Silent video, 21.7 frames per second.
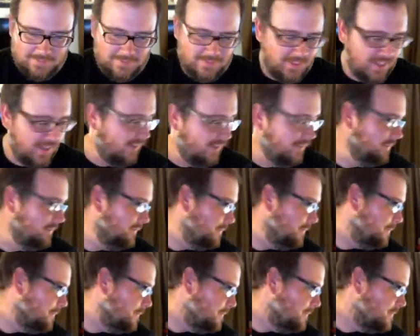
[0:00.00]
Yeah.
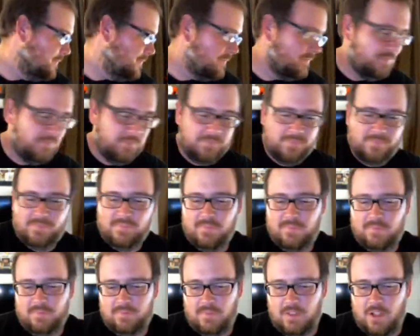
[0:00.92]

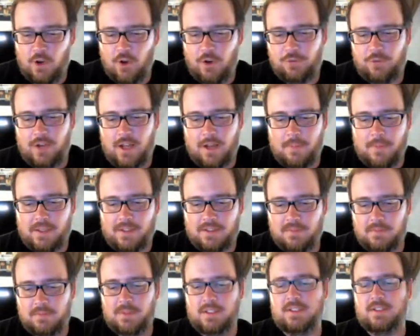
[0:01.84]
Oh, I forgot
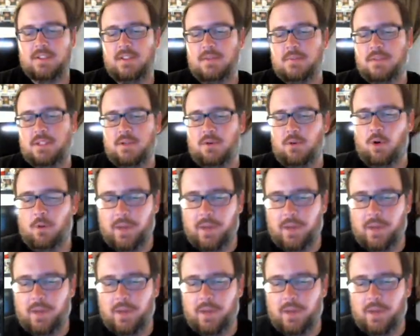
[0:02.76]
my Sub-Zero